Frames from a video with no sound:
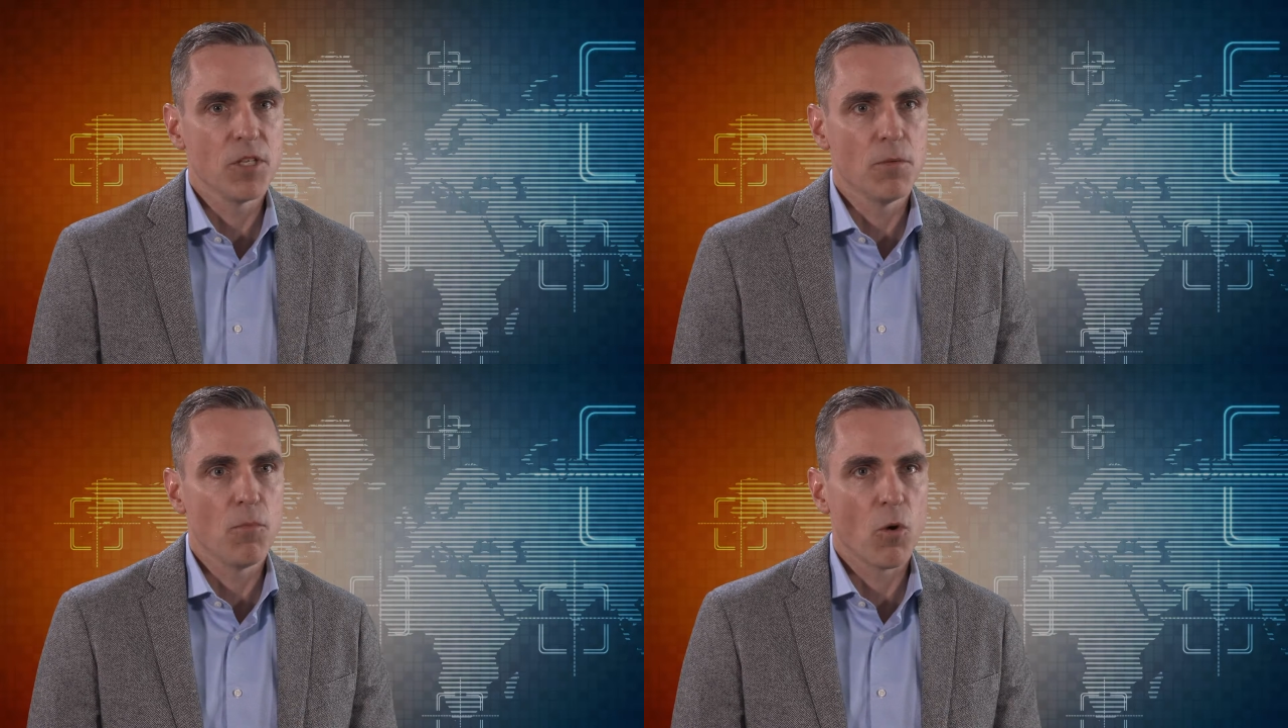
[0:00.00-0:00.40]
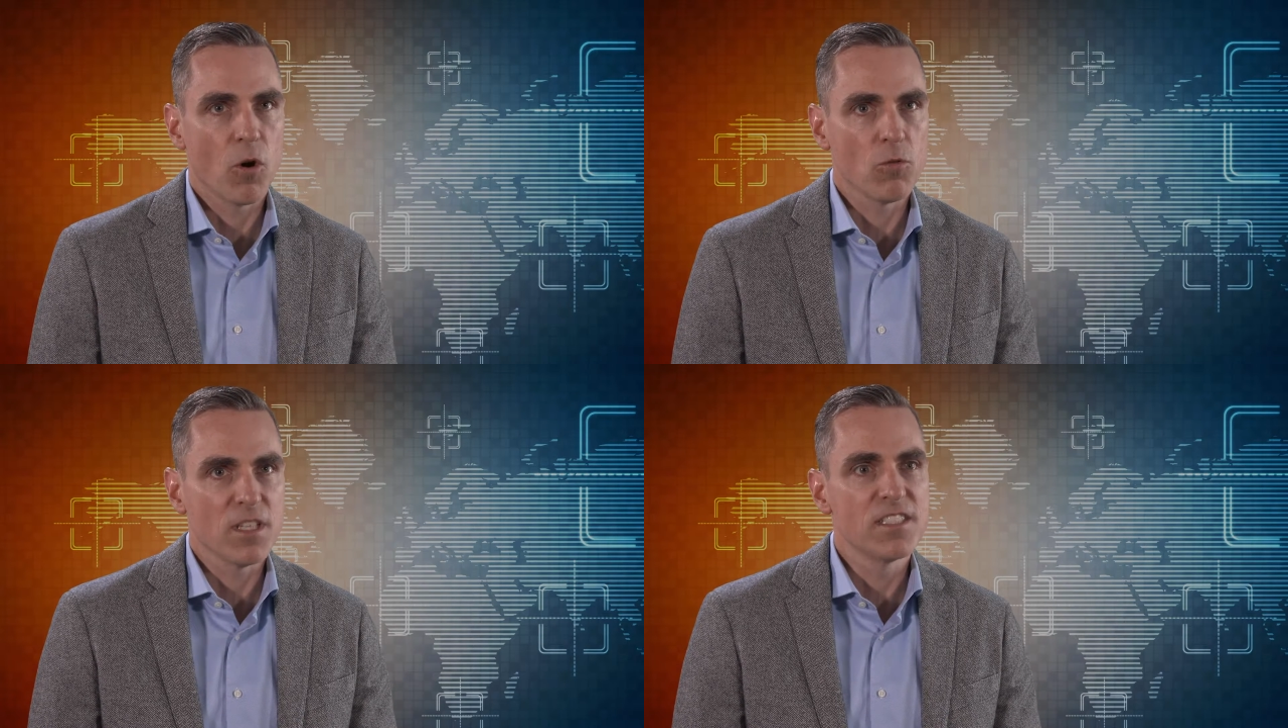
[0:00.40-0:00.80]
build a more
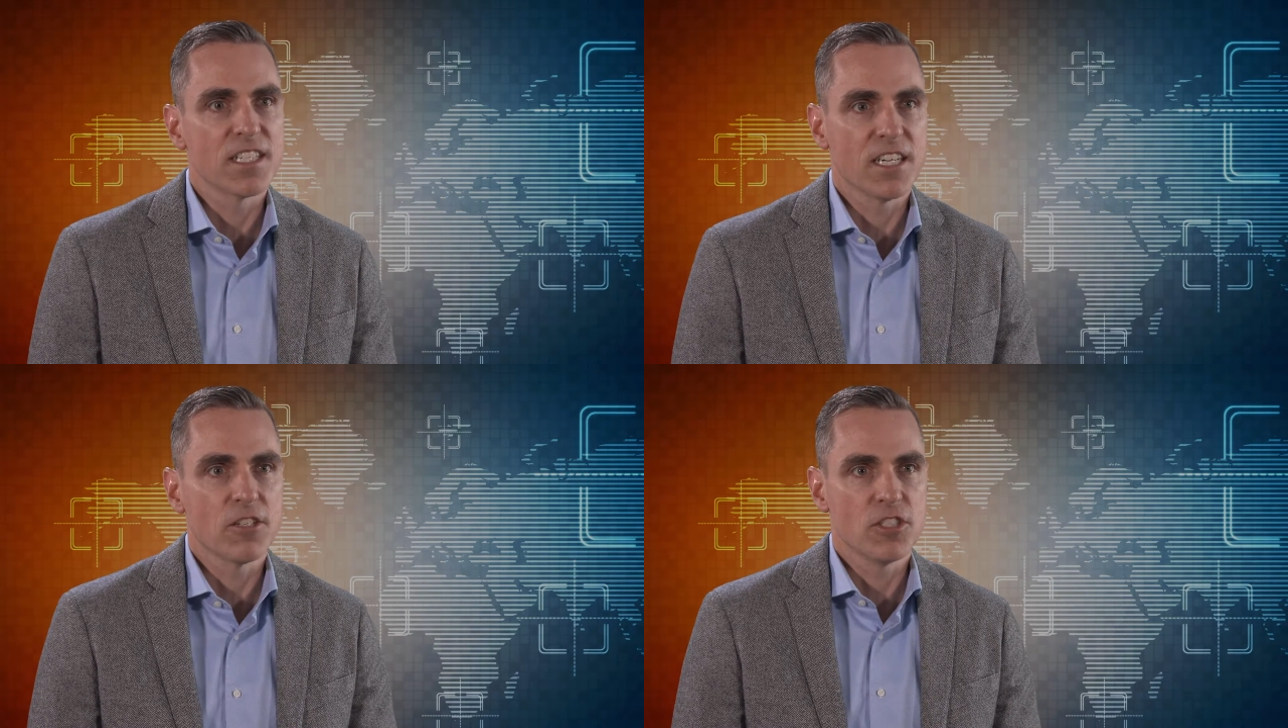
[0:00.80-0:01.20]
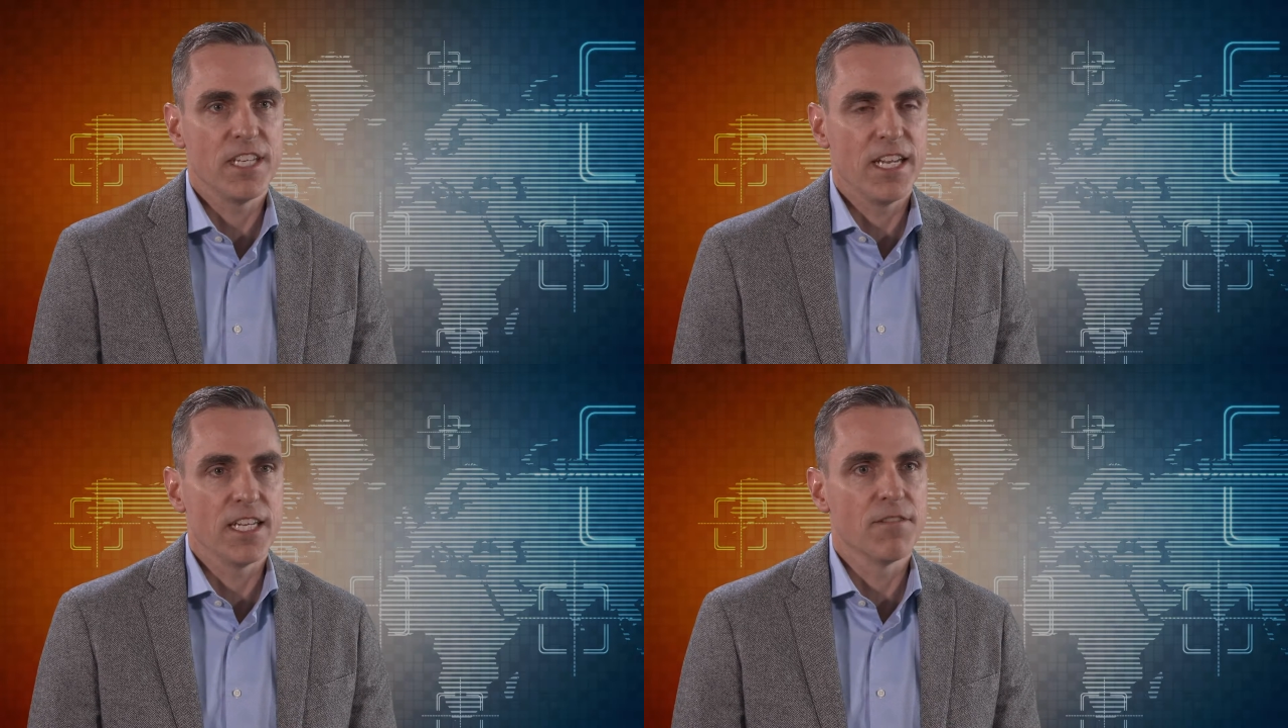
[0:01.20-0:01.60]
holistic
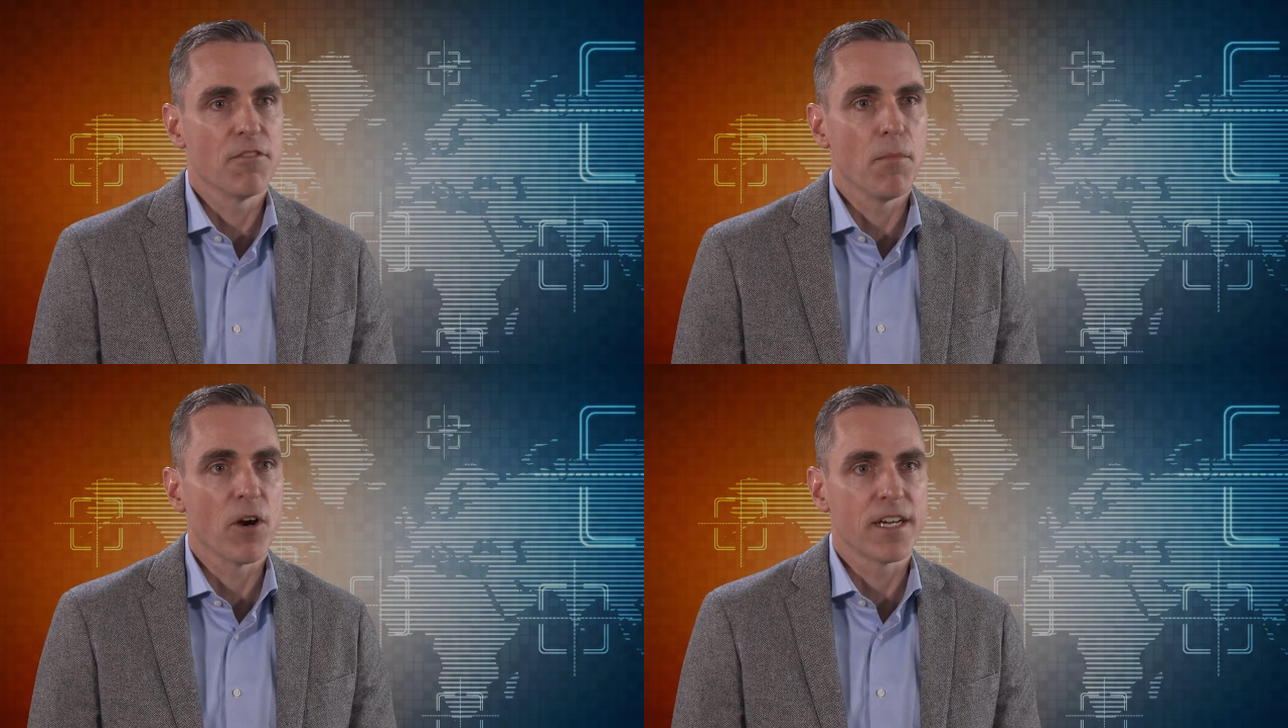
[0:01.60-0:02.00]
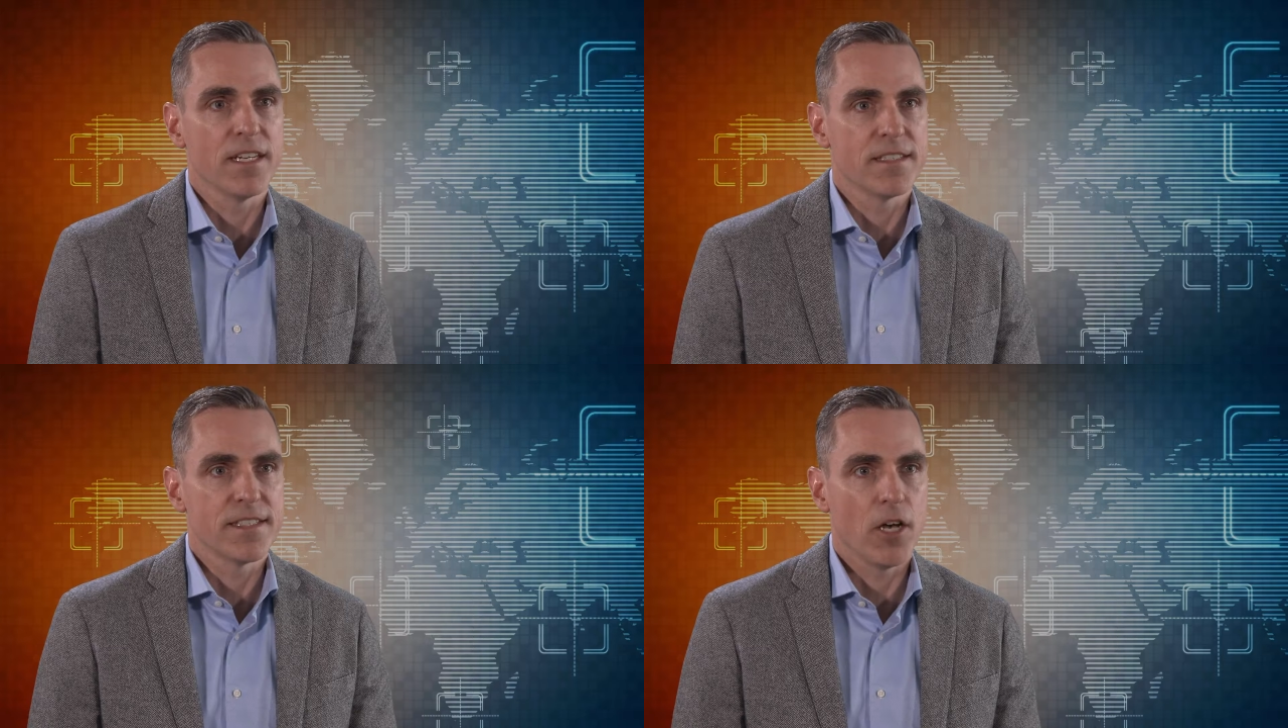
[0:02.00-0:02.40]
understanding of the
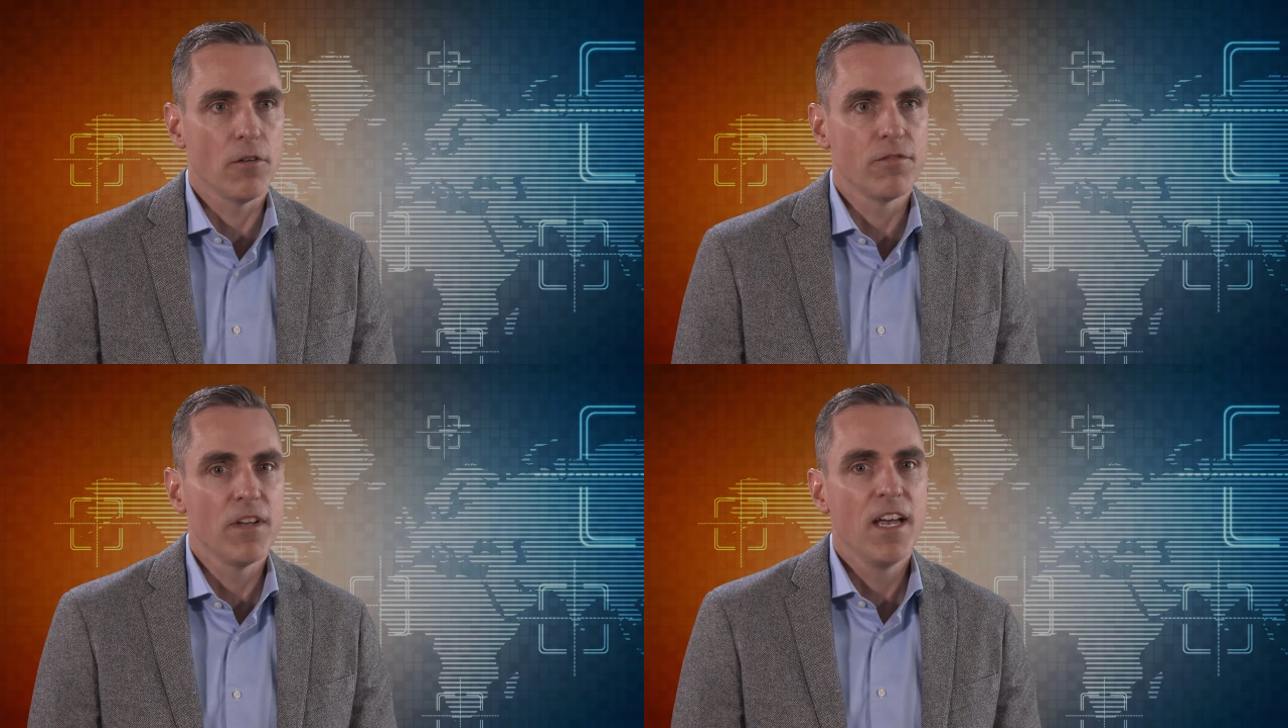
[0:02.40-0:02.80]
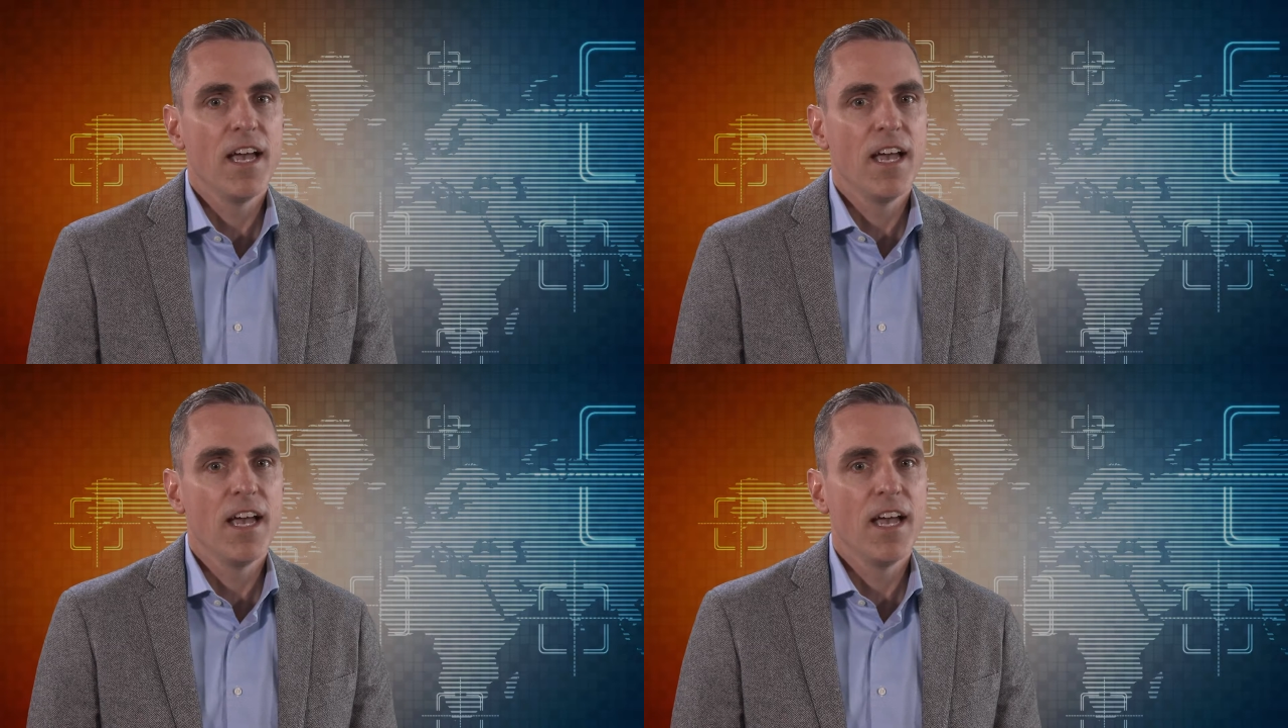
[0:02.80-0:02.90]
market itself,